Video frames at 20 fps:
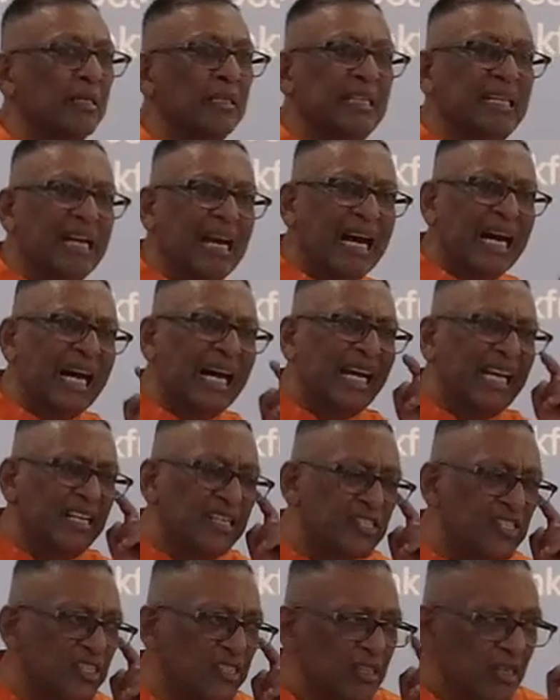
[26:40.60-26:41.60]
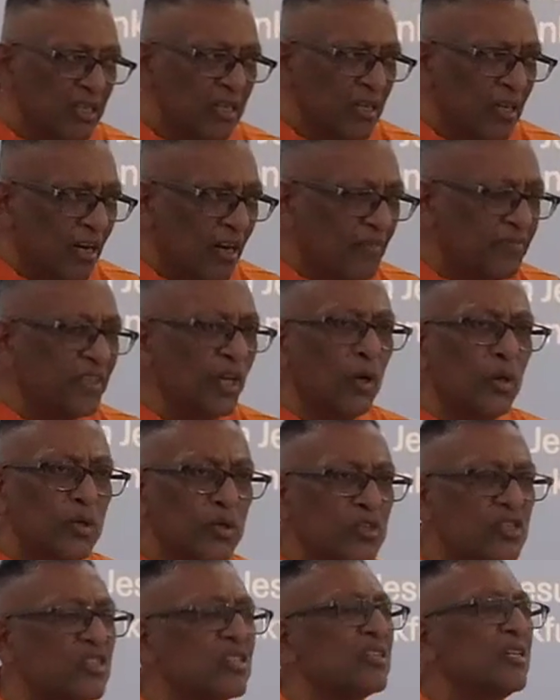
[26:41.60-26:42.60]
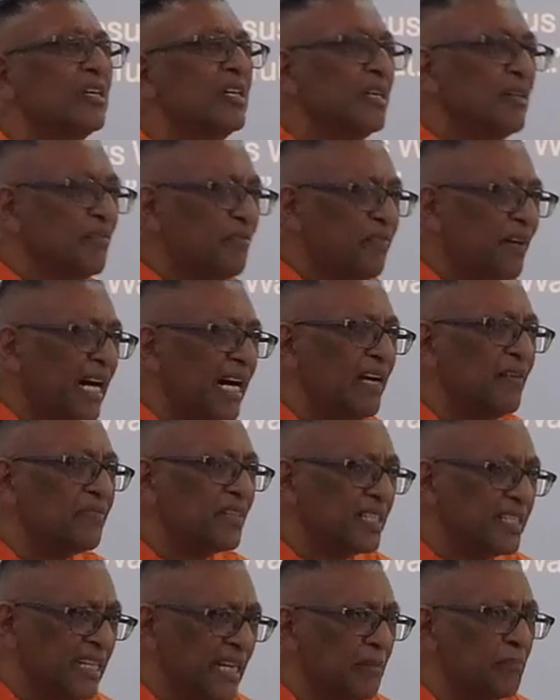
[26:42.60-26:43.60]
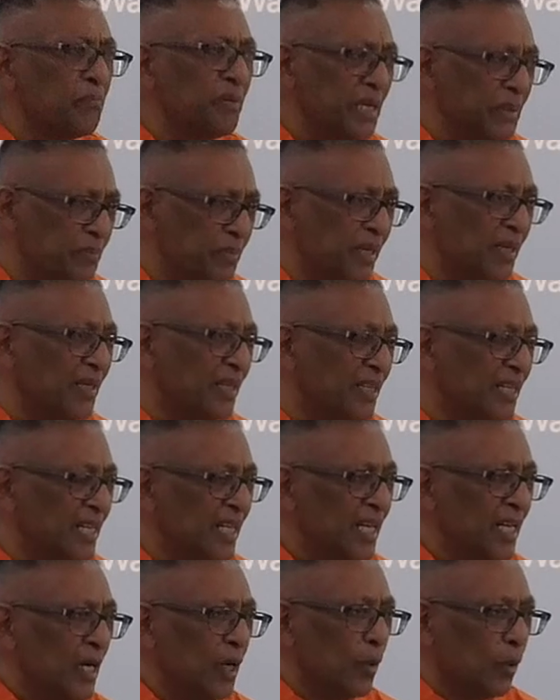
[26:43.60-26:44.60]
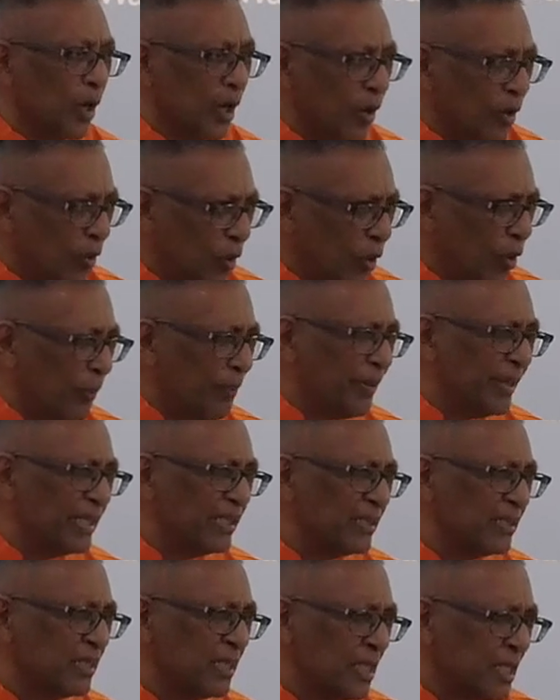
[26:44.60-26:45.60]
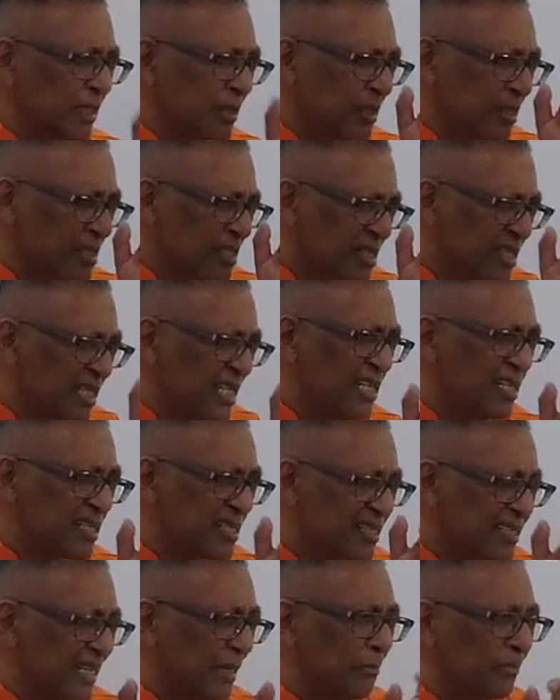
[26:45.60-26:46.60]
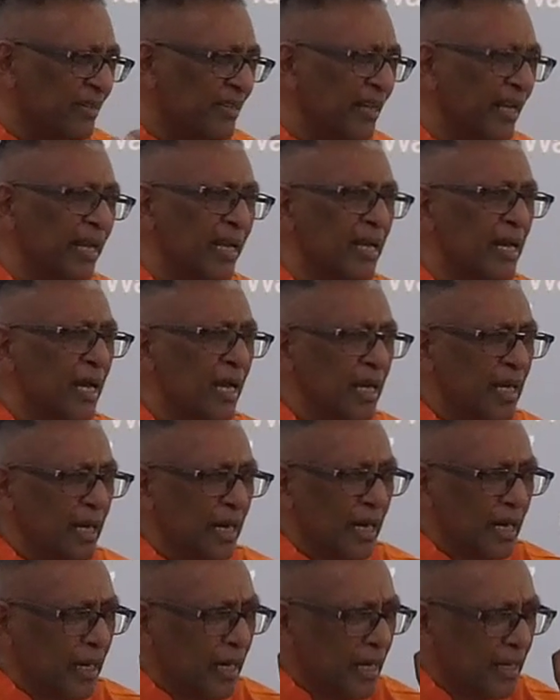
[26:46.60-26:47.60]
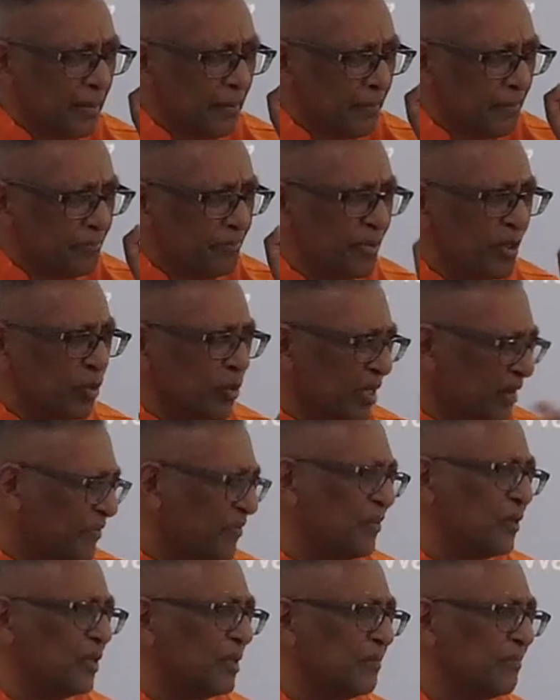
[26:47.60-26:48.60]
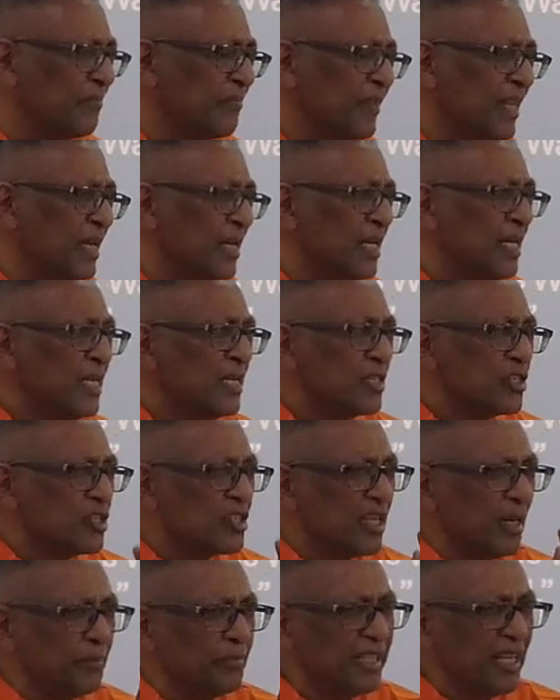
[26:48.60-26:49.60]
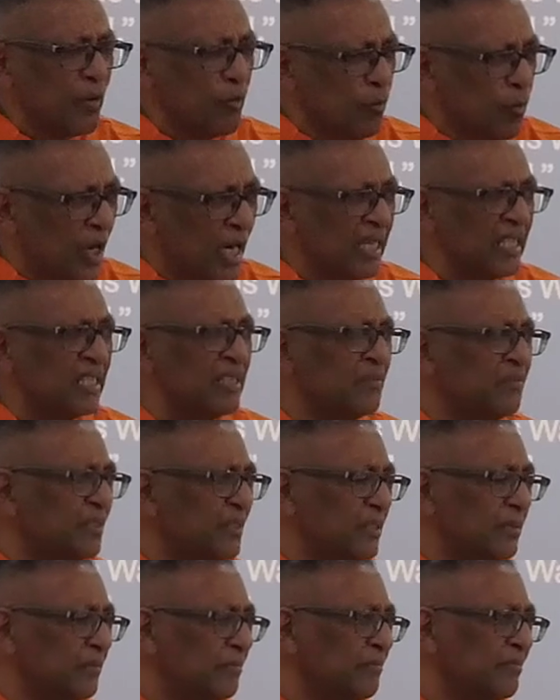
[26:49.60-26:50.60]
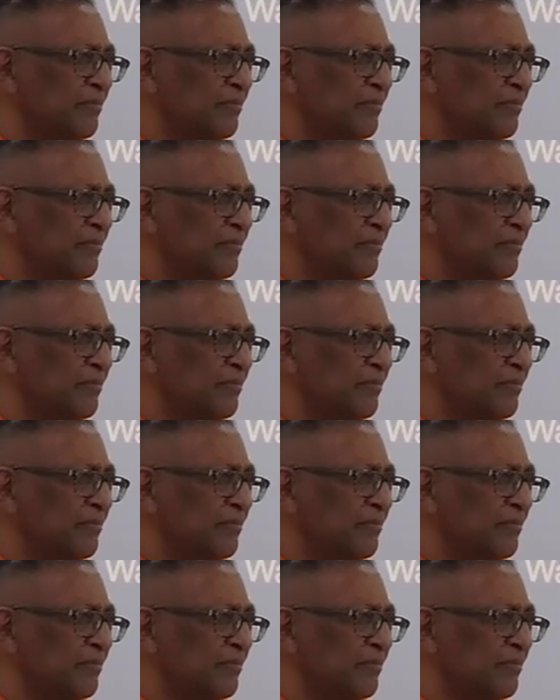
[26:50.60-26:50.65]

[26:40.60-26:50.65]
The eyes of those 5 or 10 people were opened to see something beautiful, something wonderful